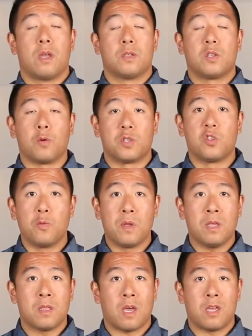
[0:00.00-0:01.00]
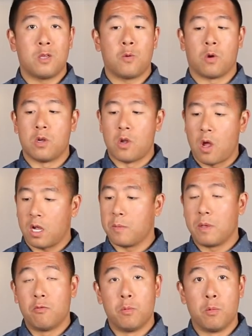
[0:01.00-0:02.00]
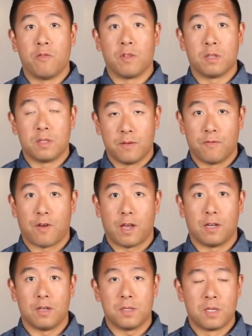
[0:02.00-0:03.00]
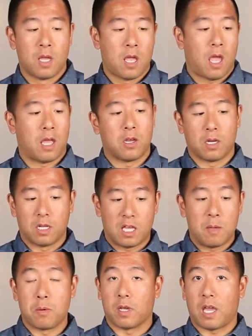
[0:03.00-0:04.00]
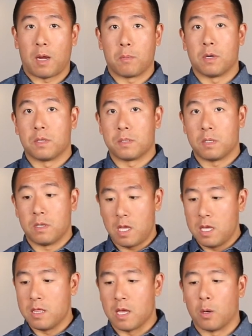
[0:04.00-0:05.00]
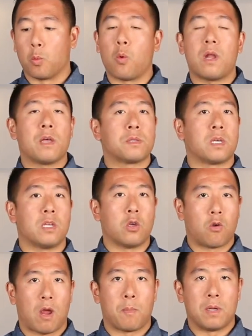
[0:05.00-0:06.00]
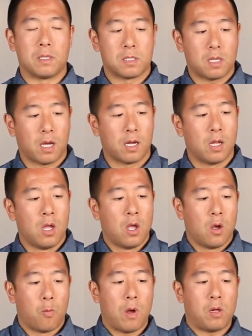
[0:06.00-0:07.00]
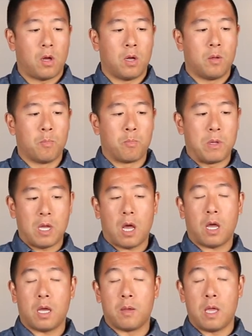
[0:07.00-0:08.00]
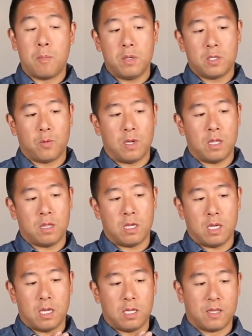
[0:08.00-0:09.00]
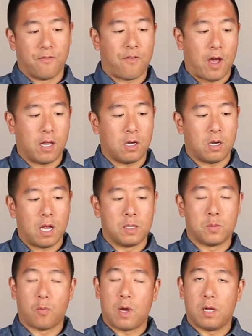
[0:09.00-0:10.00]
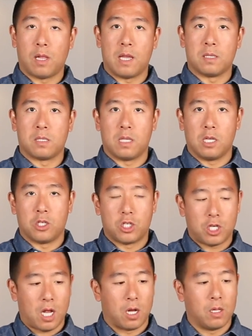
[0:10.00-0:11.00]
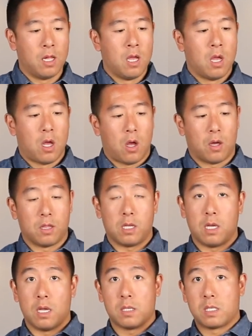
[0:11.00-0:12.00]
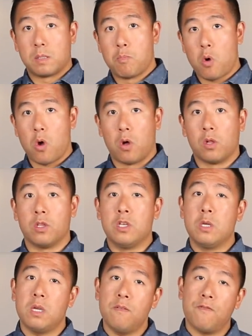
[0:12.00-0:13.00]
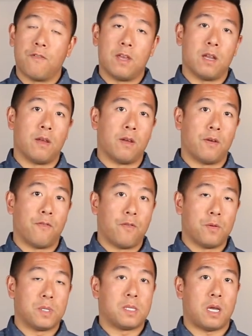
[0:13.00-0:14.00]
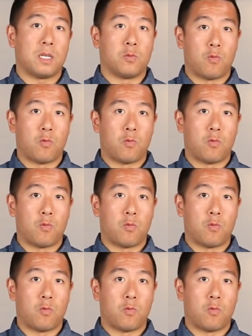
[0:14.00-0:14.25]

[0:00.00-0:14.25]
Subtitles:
So assuming that you are not going to be removing the dividers and you're going to keep your cameras in there, what else can you cram inside? Well, in between the divider as well as the shell, on the Small, you can fit a full-size